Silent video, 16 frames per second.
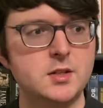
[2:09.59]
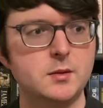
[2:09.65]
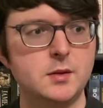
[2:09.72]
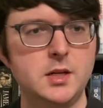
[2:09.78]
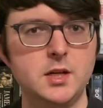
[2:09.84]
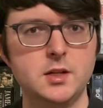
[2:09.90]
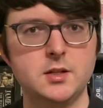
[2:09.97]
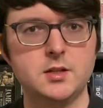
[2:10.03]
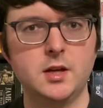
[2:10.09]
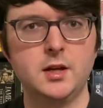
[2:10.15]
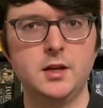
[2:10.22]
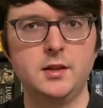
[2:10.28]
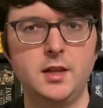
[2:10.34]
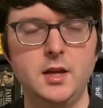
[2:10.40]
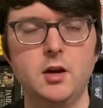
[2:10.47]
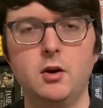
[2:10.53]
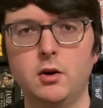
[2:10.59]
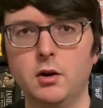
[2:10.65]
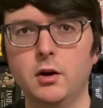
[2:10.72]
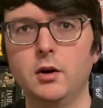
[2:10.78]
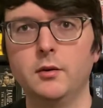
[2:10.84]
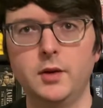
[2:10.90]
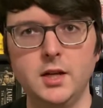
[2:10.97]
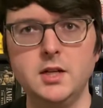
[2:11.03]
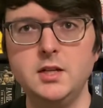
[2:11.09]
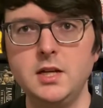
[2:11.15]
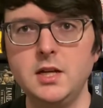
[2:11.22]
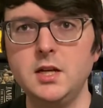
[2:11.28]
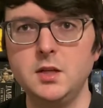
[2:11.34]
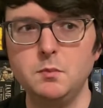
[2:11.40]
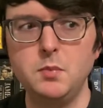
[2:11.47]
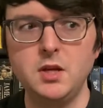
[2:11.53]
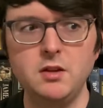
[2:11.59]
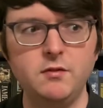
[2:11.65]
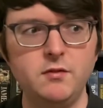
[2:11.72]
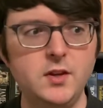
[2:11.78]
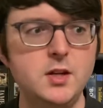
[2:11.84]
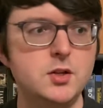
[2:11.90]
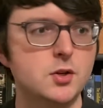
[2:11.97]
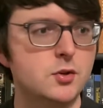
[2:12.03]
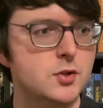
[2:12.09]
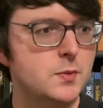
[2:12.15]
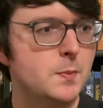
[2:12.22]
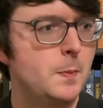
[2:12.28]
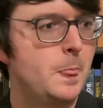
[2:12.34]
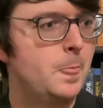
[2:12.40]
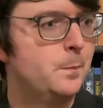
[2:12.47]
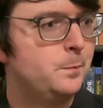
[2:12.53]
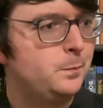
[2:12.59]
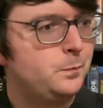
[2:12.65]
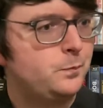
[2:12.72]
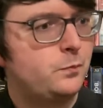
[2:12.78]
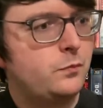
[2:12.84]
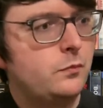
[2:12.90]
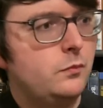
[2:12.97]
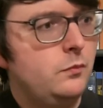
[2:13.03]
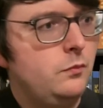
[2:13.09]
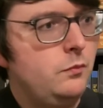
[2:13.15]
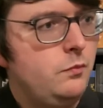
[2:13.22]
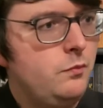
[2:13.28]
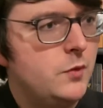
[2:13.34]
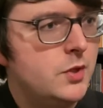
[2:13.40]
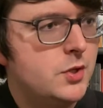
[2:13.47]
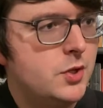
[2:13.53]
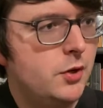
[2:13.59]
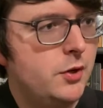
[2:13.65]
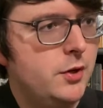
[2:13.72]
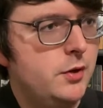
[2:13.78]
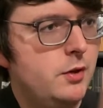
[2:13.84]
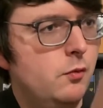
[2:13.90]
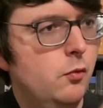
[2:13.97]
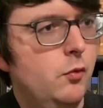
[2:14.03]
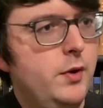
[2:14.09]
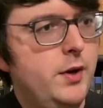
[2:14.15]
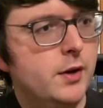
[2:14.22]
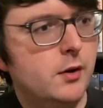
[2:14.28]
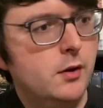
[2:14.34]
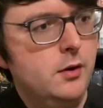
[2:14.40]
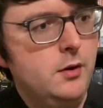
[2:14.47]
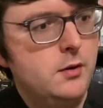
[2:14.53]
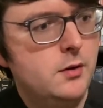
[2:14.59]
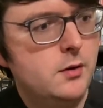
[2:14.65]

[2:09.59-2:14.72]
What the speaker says: because they are indeed B features. I'll show you the rear.